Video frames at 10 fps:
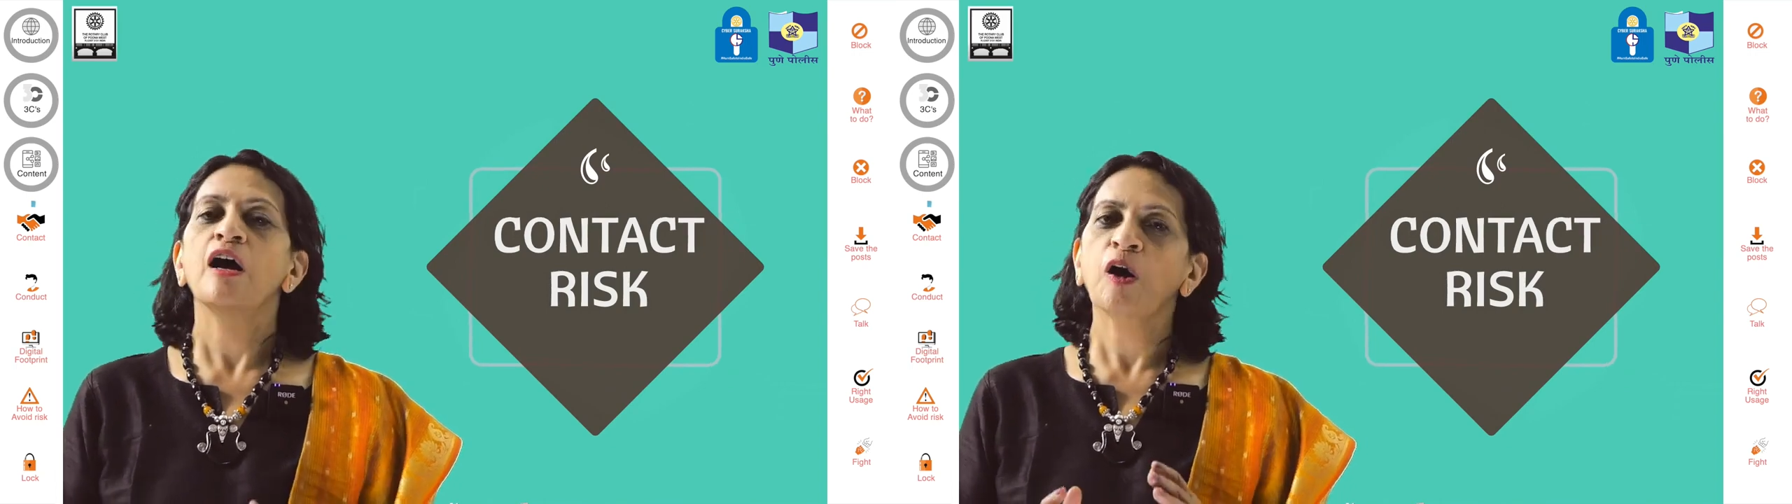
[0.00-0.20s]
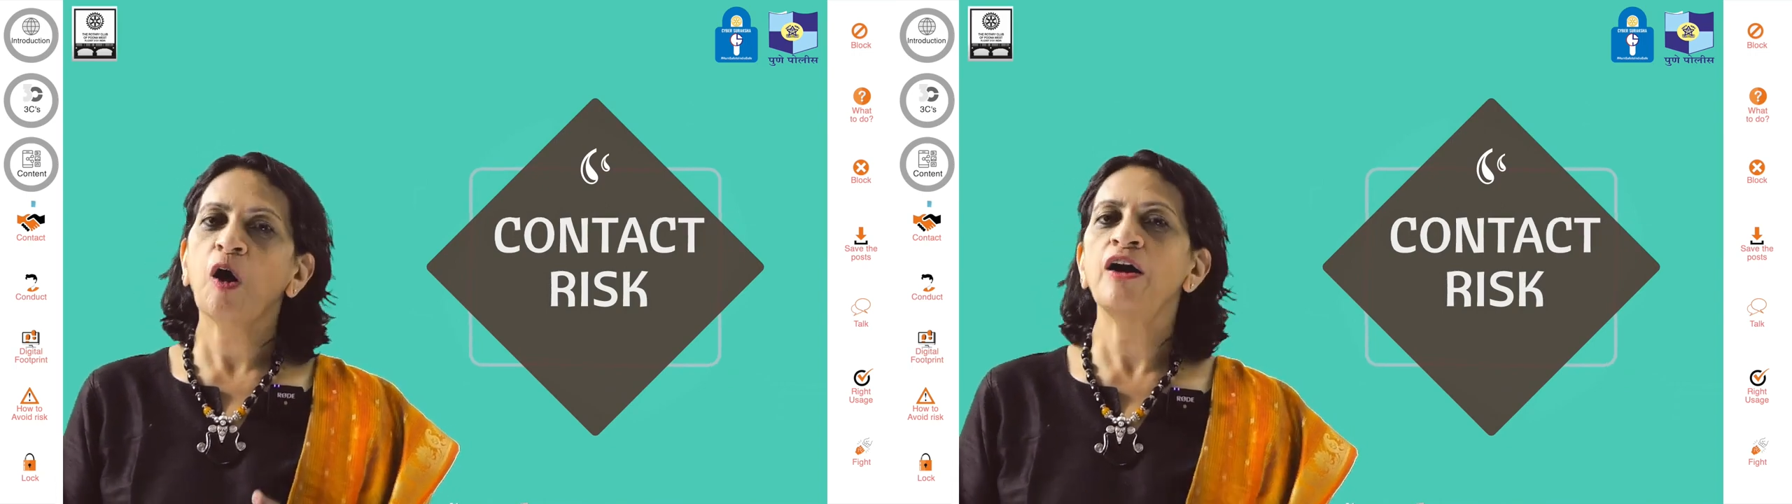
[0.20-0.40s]

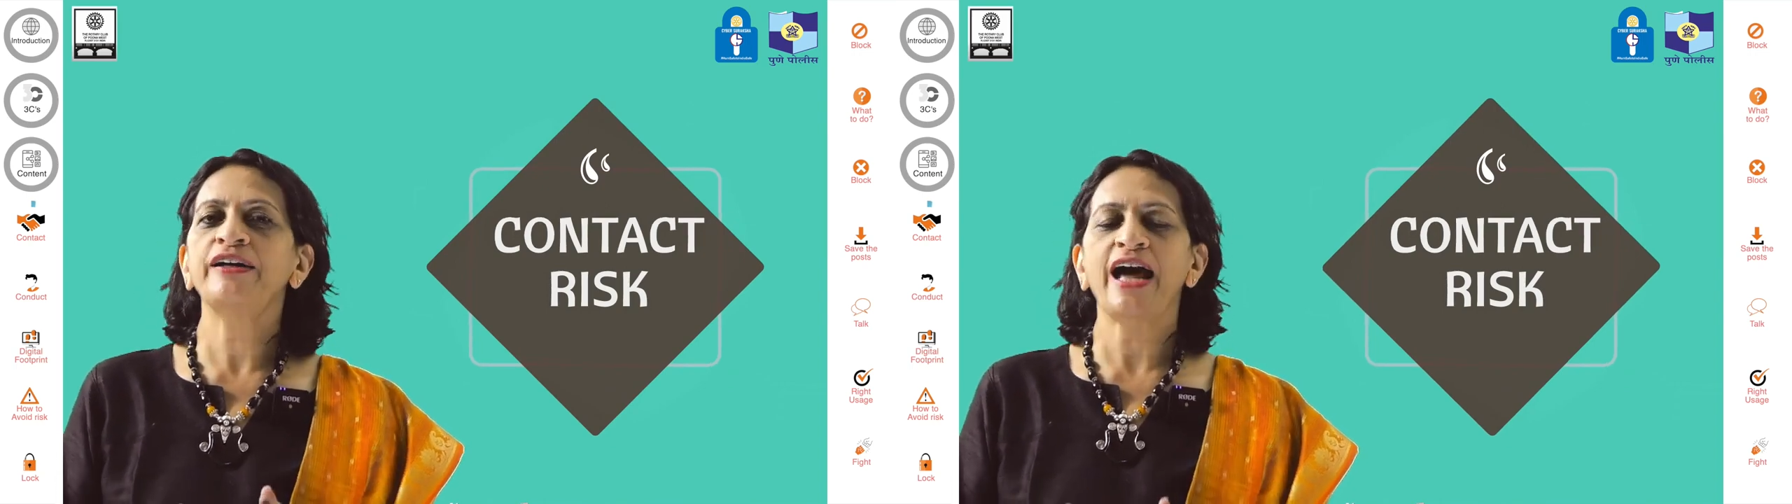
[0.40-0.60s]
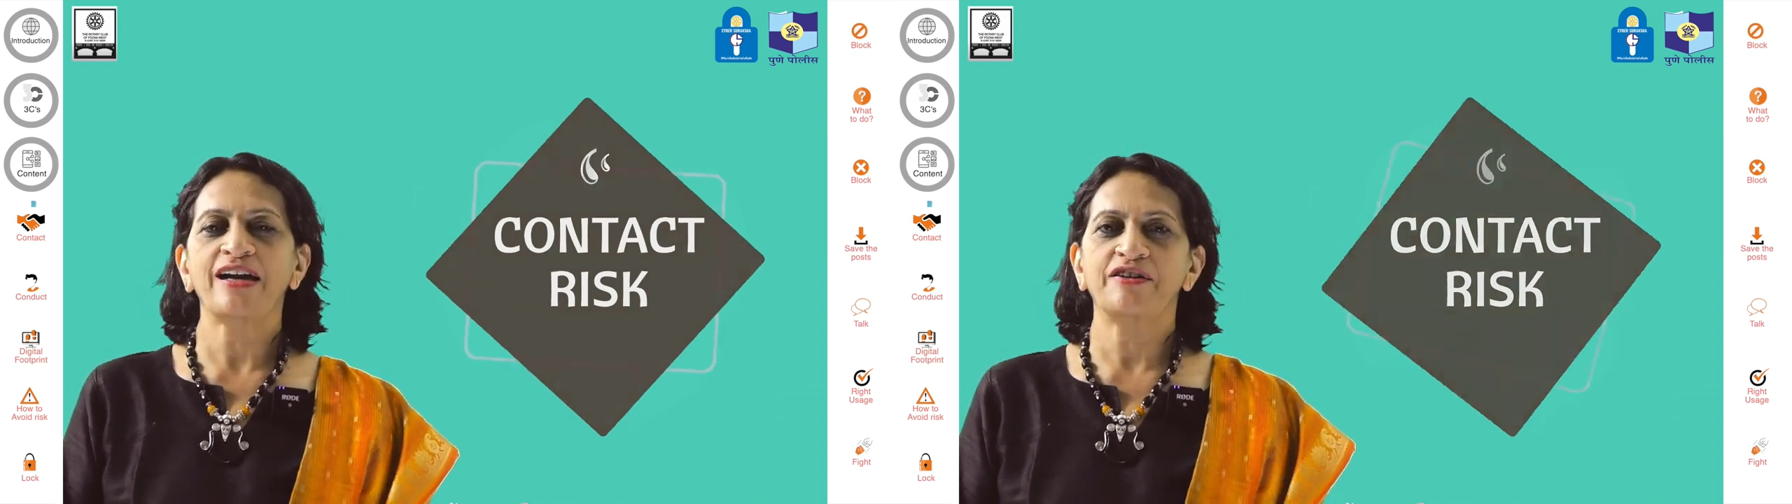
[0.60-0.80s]

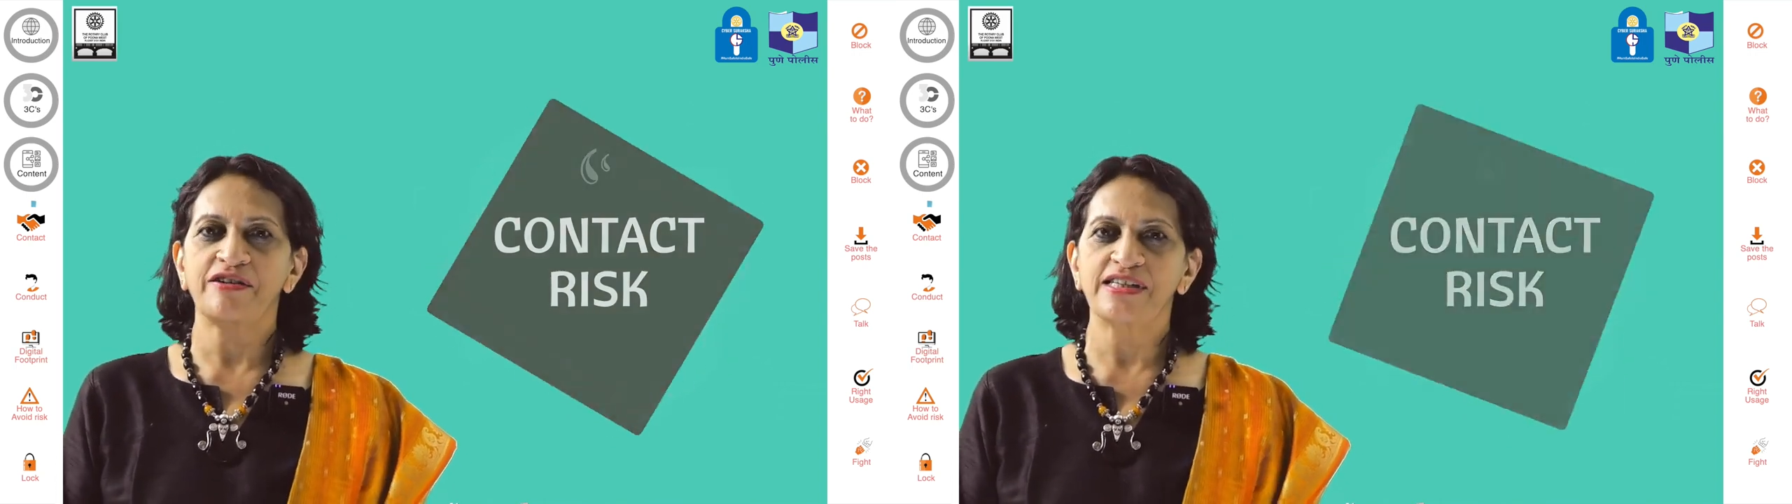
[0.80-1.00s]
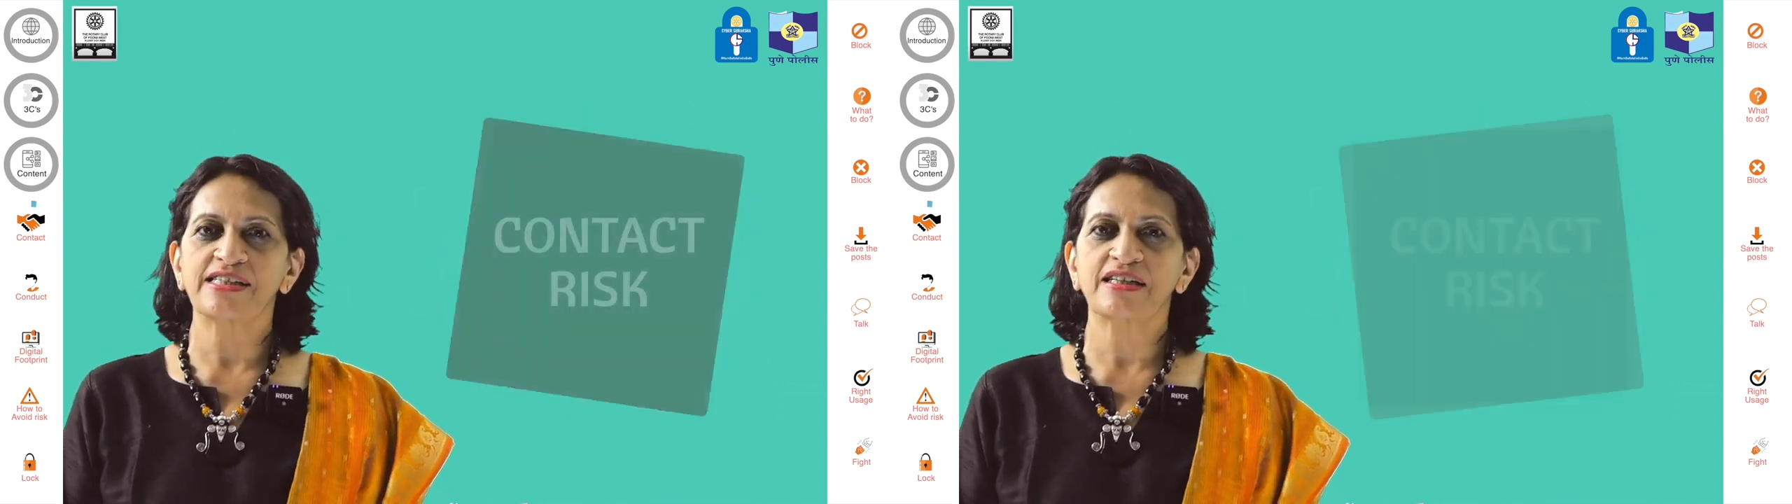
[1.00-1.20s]
contact
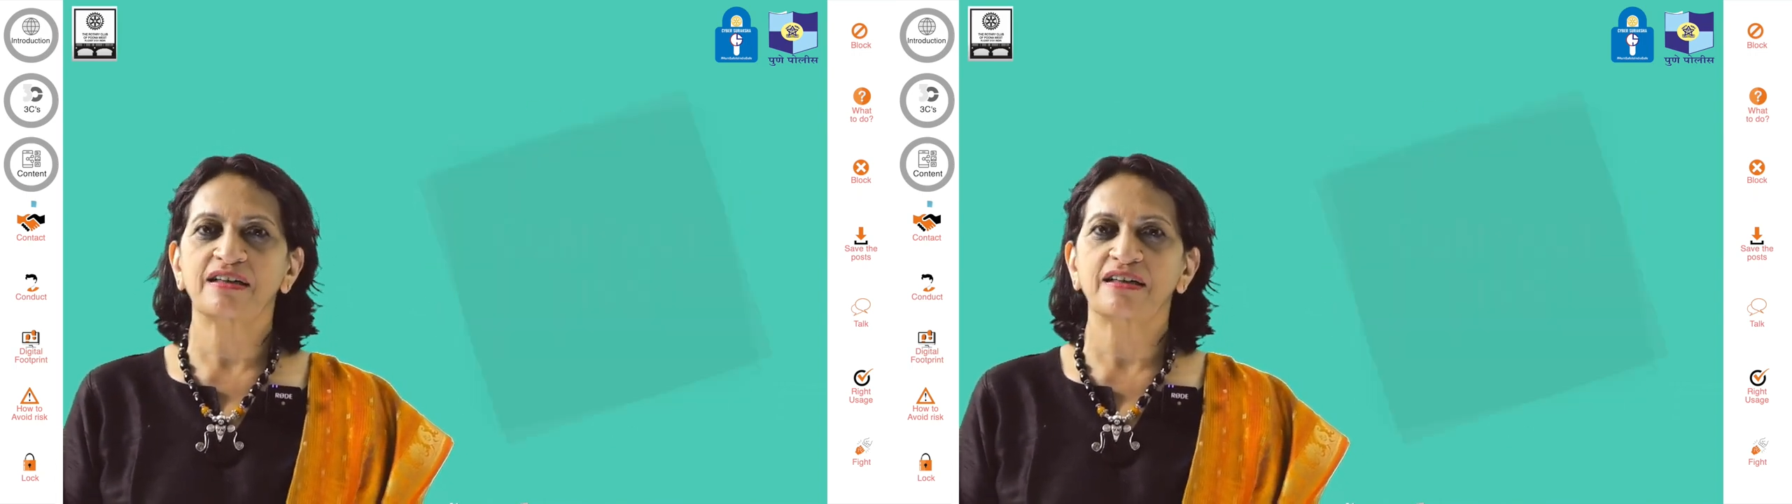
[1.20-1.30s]
risk.